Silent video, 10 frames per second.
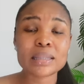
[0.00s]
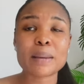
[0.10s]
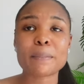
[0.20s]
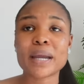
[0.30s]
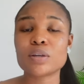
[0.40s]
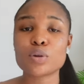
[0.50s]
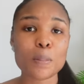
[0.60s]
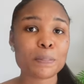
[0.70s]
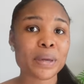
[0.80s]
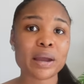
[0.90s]
that might
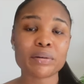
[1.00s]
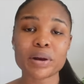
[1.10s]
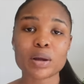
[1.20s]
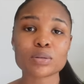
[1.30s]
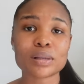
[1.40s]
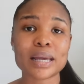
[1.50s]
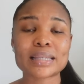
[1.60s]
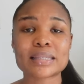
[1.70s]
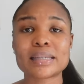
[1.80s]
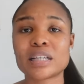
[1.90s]
not be around to
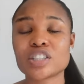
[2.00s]
like see their